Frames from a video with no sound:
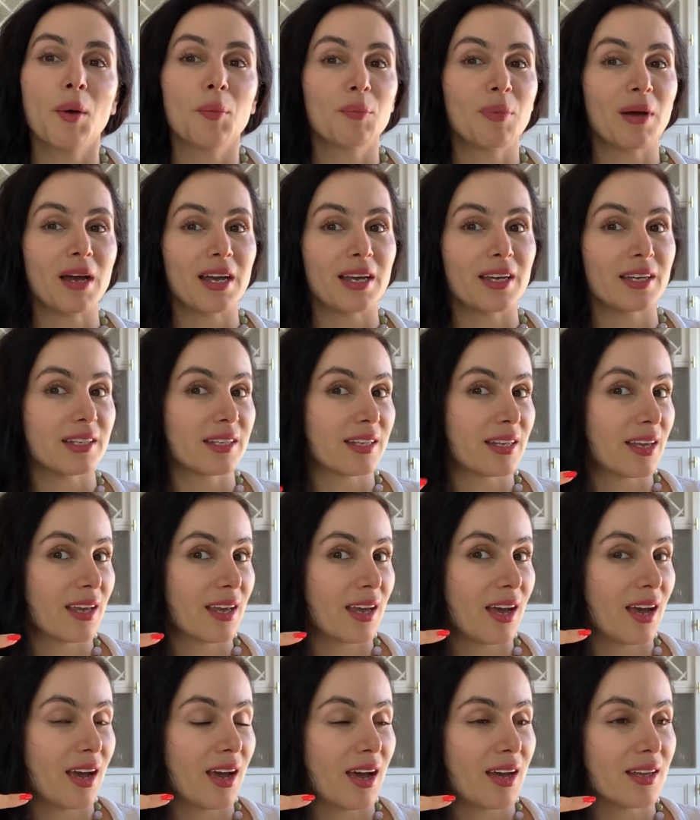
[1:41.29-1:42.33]
But
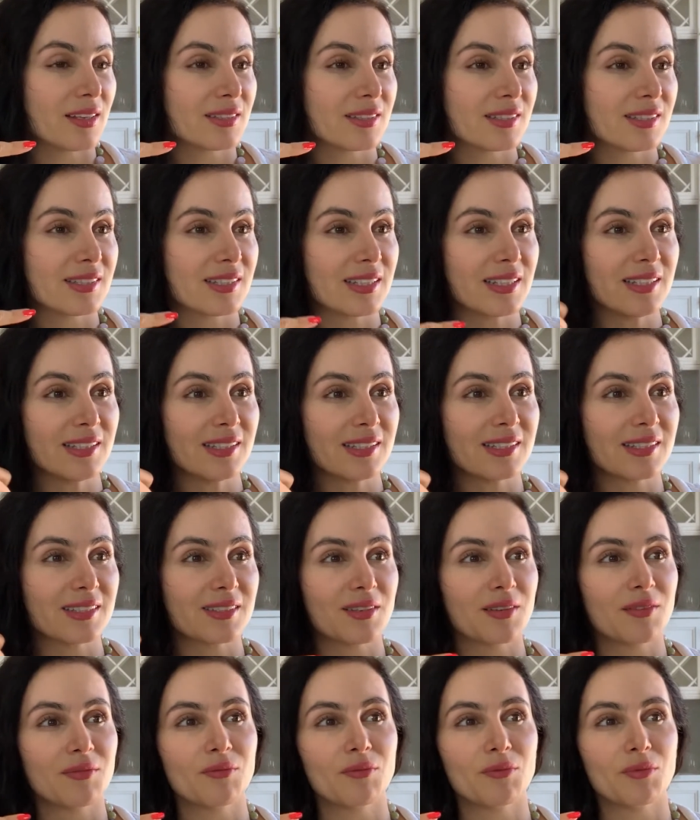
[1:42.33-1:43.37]

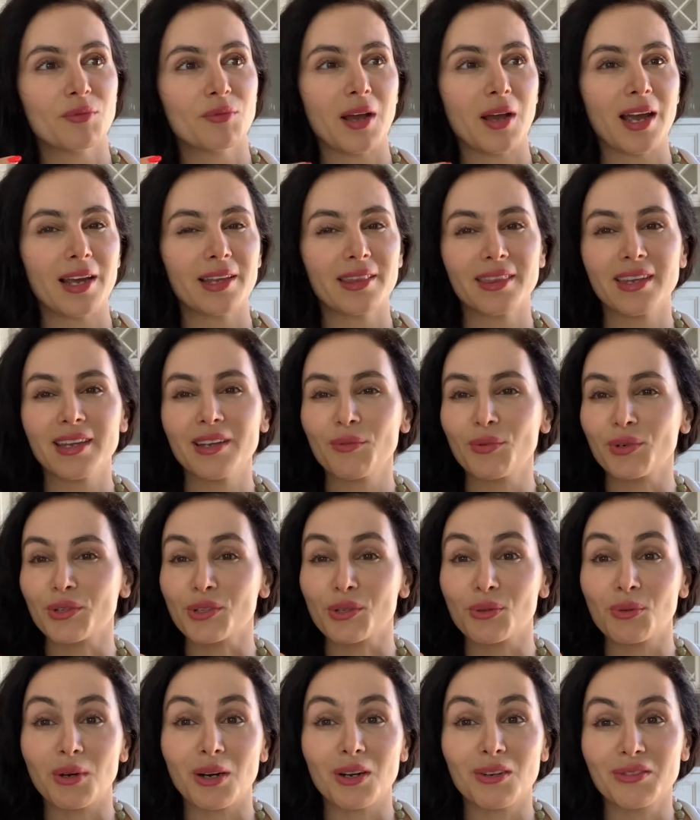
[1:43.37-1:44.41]
since I think we're
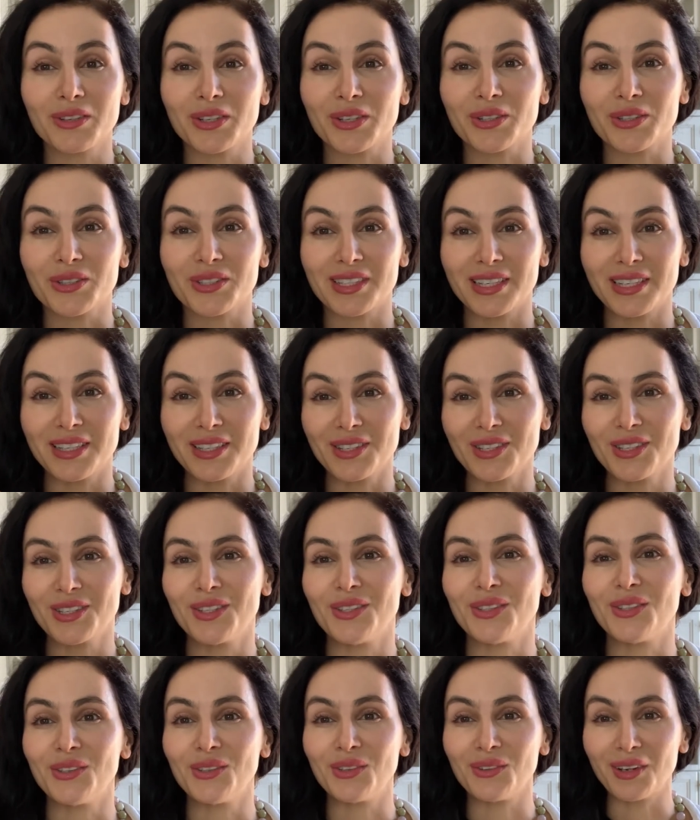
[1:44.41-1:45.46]
12 years
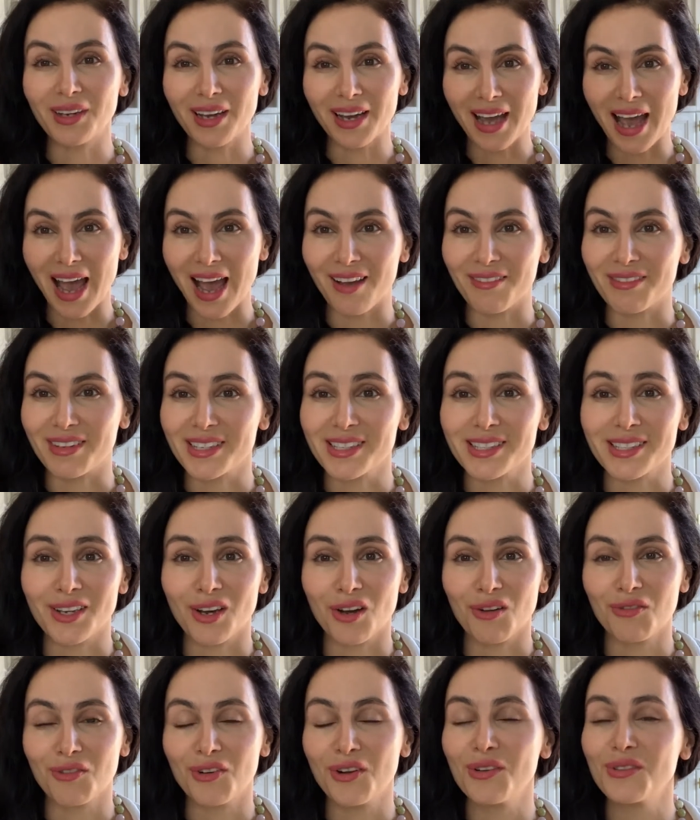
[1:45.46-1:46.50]
into having
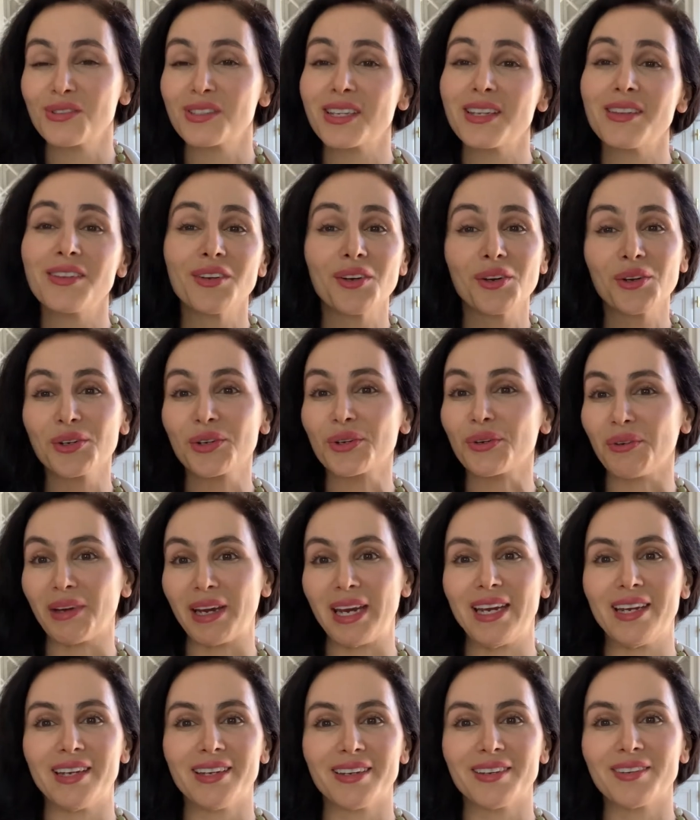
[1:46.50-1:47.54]
cell phones, and they're
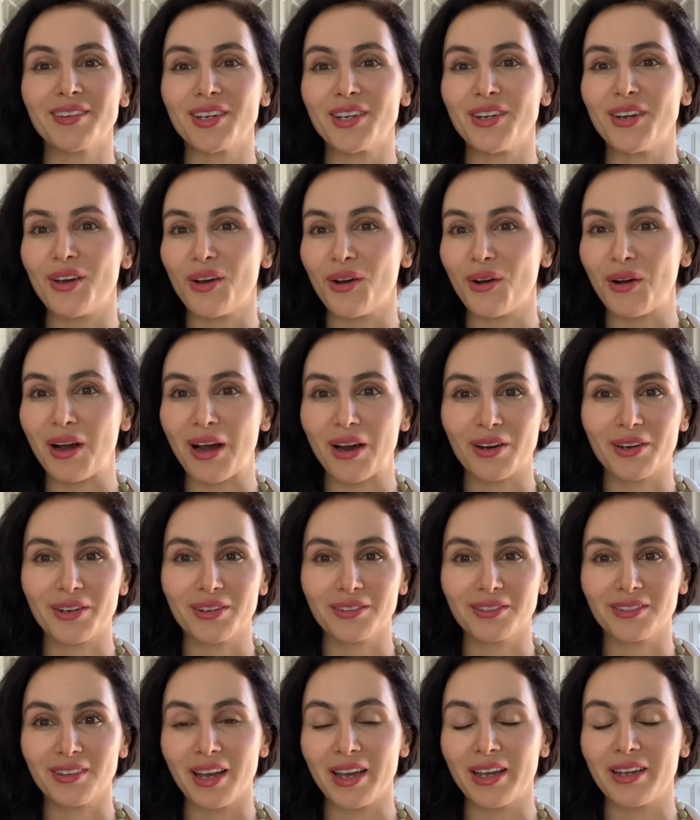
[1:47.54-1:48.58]
great,
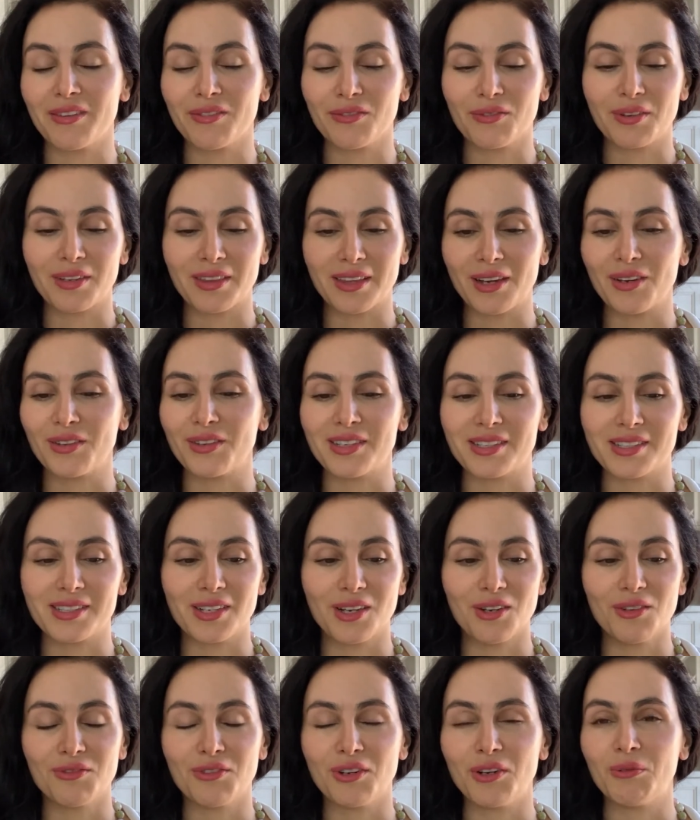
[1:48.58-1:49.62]
our life without a
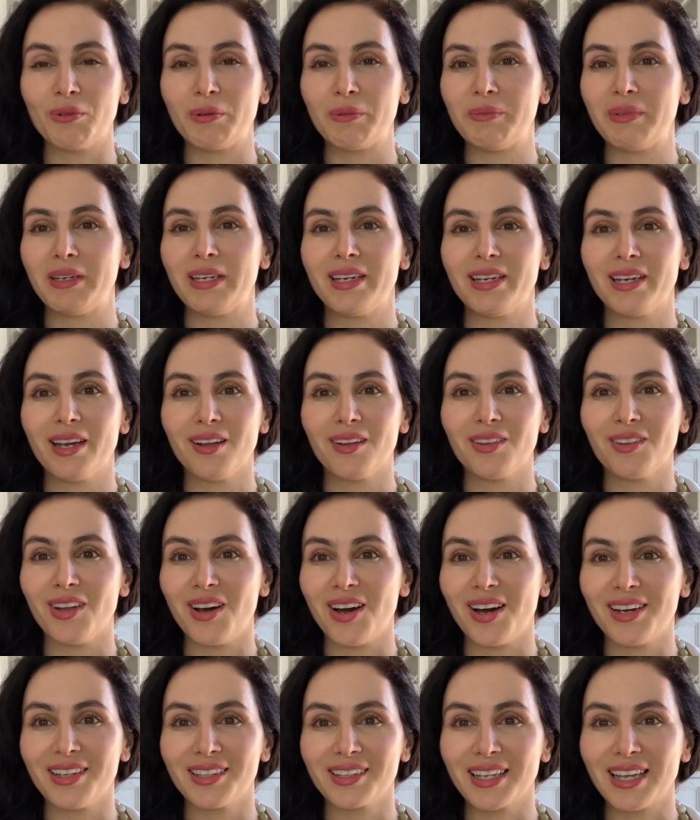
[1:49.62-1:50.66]
cell phone would be a
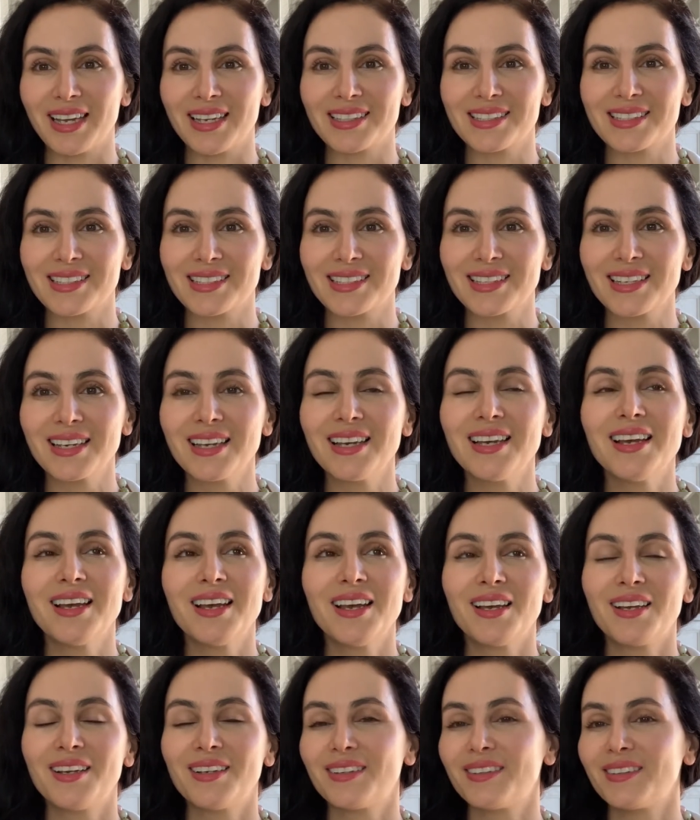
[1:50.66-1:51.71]
lot less
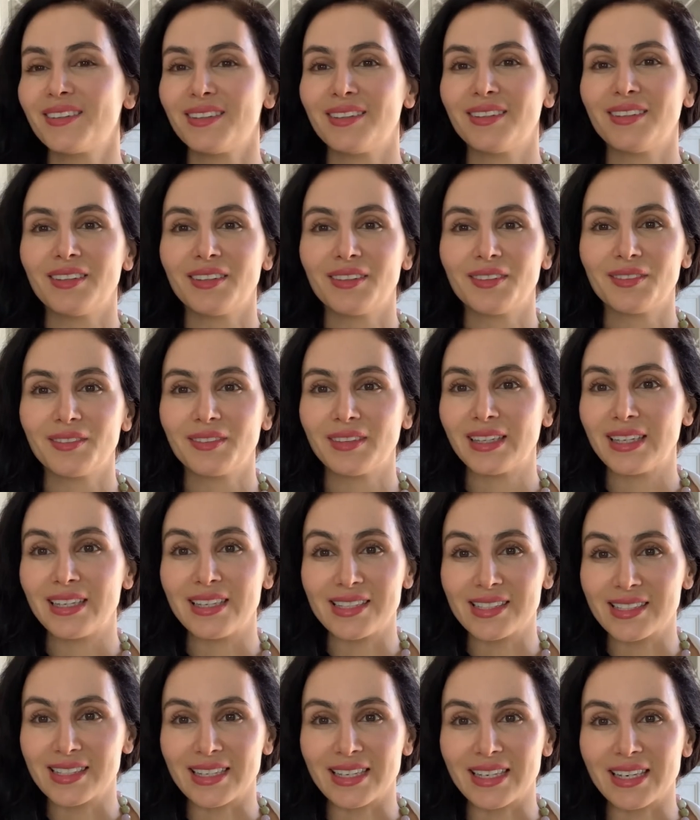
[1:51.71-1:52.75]

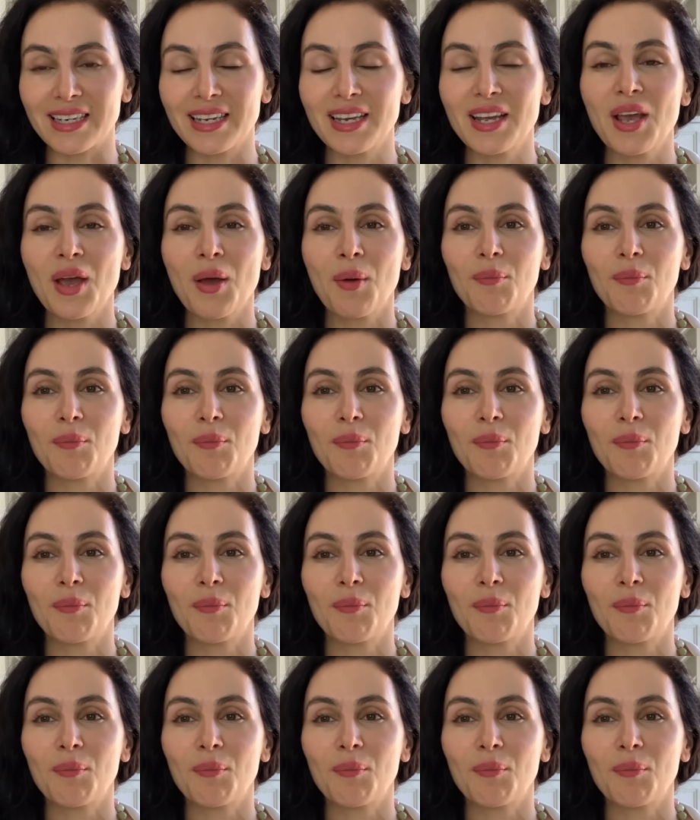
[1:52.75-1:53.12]
easy.